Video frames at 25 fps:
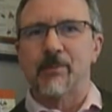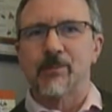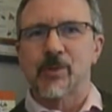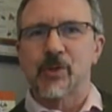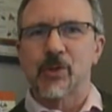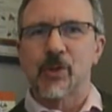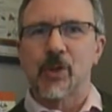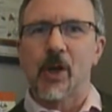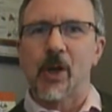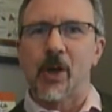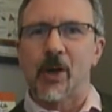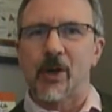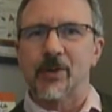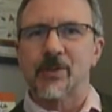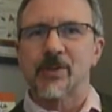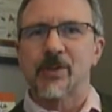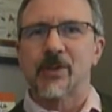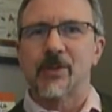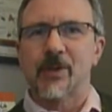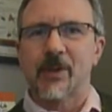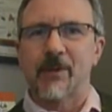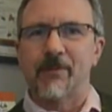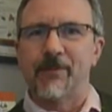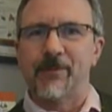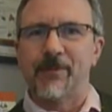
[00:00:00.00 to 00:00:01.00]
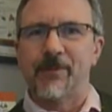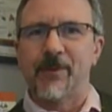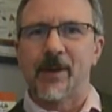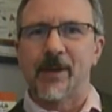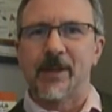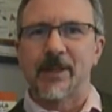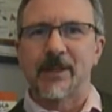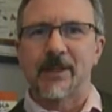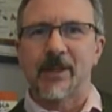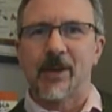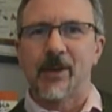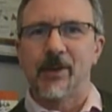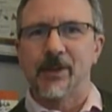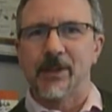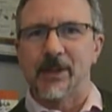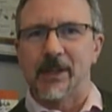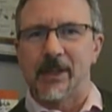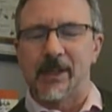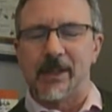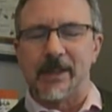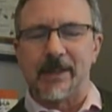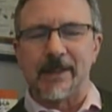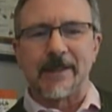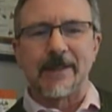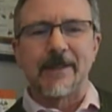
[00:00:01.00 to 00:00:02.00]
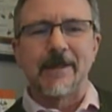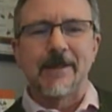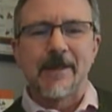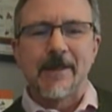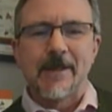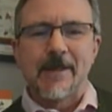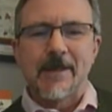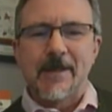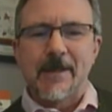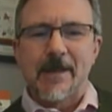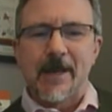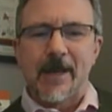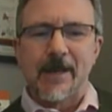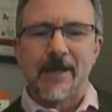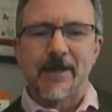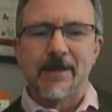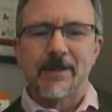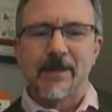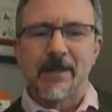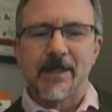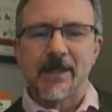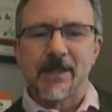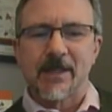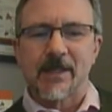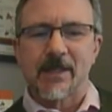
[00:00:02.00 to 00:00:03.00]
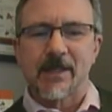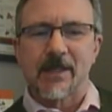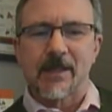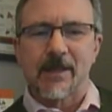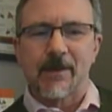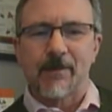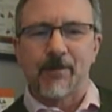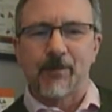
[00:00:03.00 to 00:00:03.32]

chart you can find online, and this